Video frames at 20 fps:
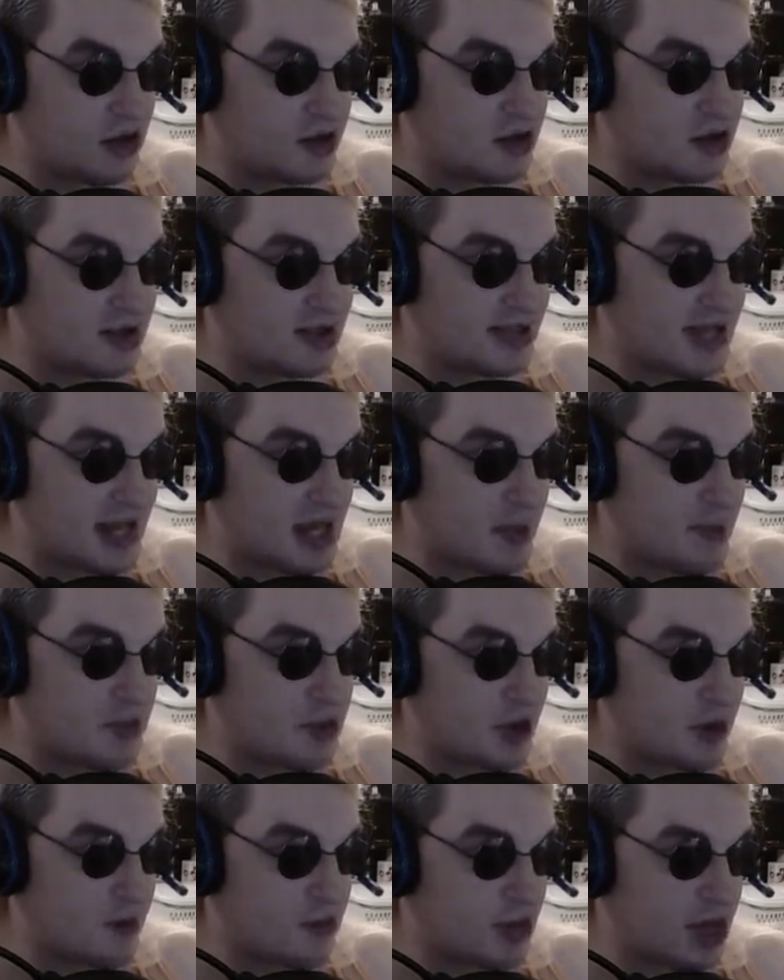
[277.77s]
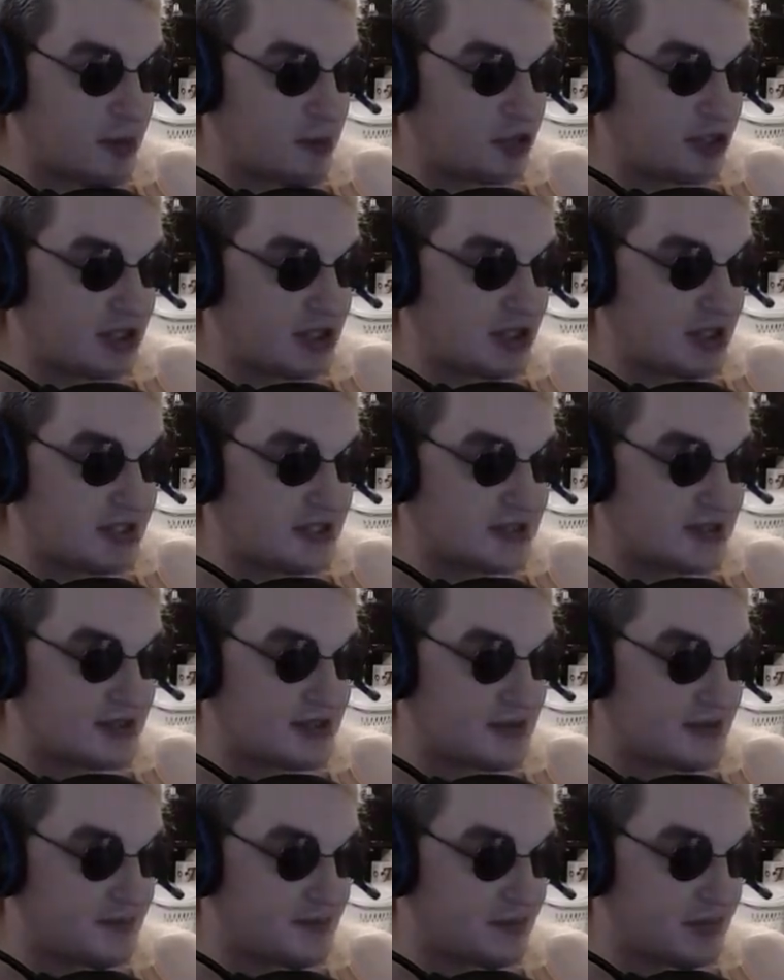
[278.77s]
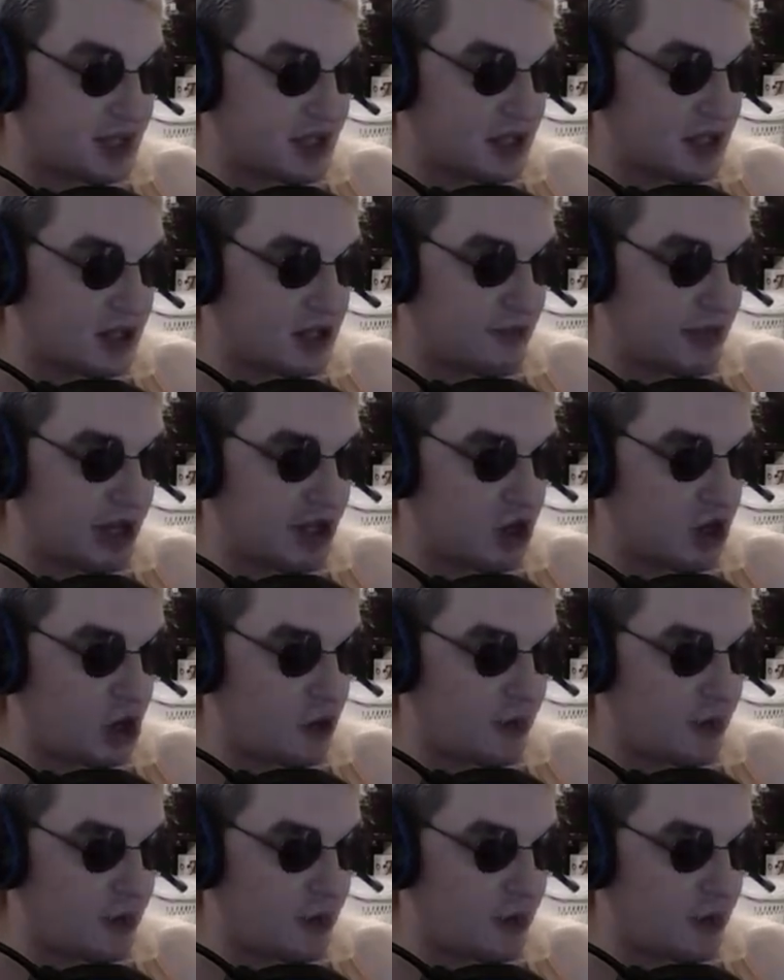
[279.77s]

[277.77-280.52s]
just set up during prep with this, make all